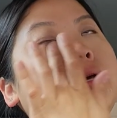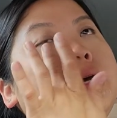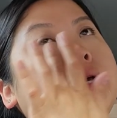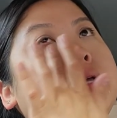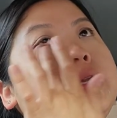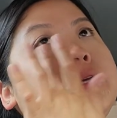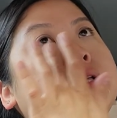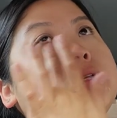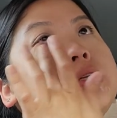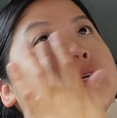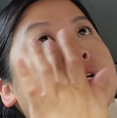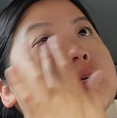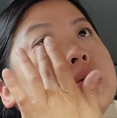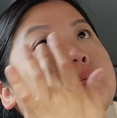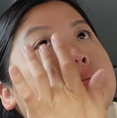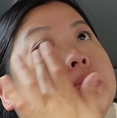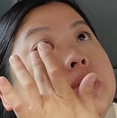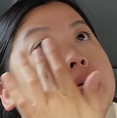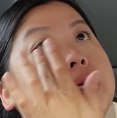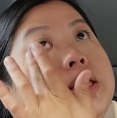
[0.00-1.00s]
and it
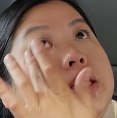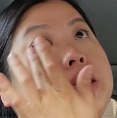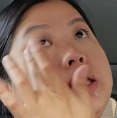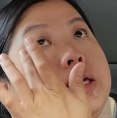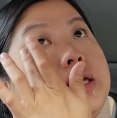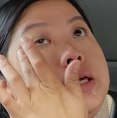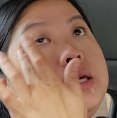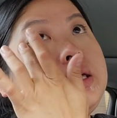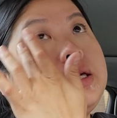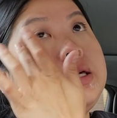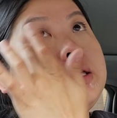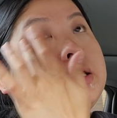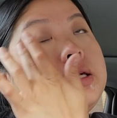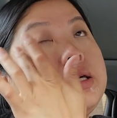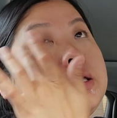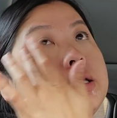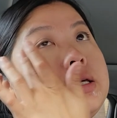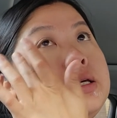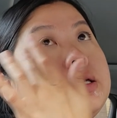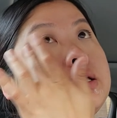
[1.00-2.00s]
took me
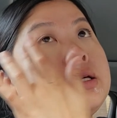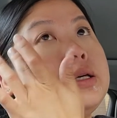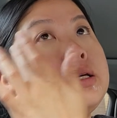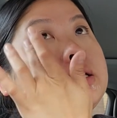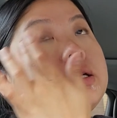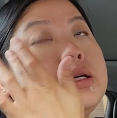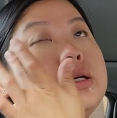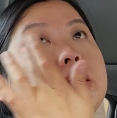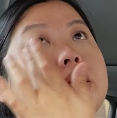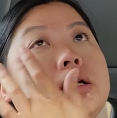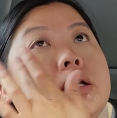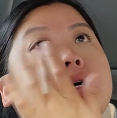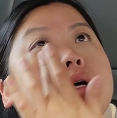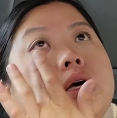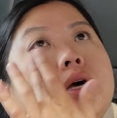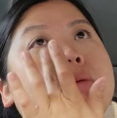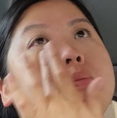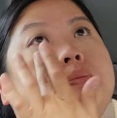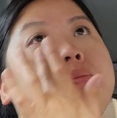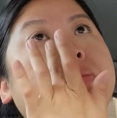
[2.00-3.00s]

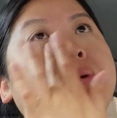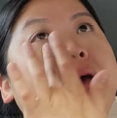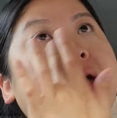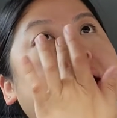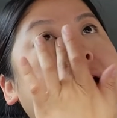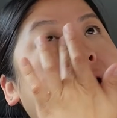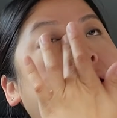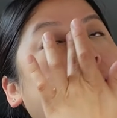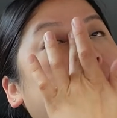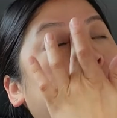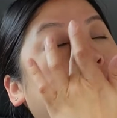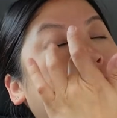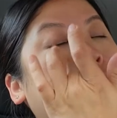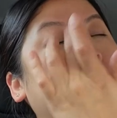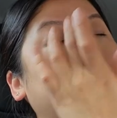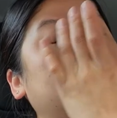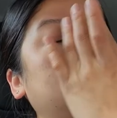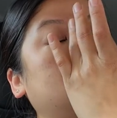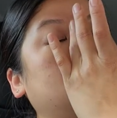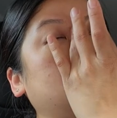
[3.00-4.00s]
about
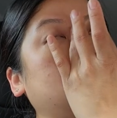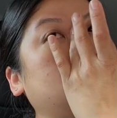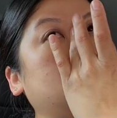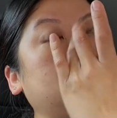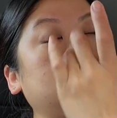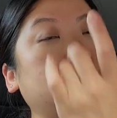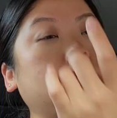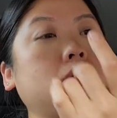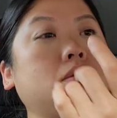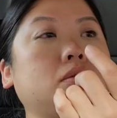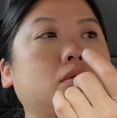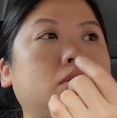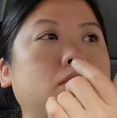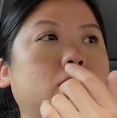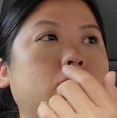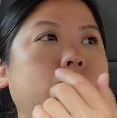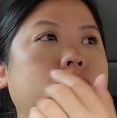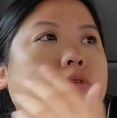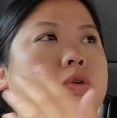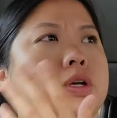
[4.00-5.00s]

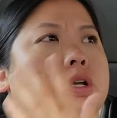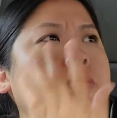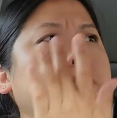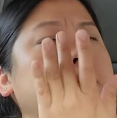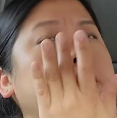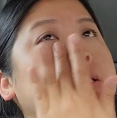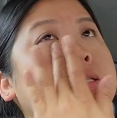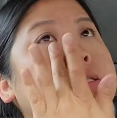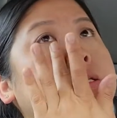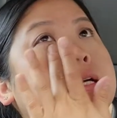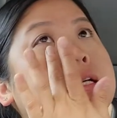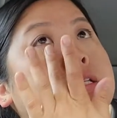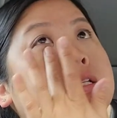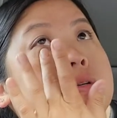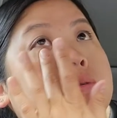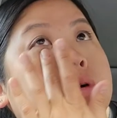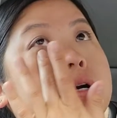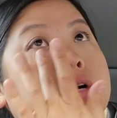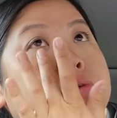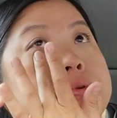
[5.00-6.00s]
40 minutes to get
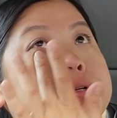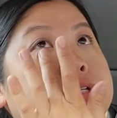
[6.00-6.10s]
to work,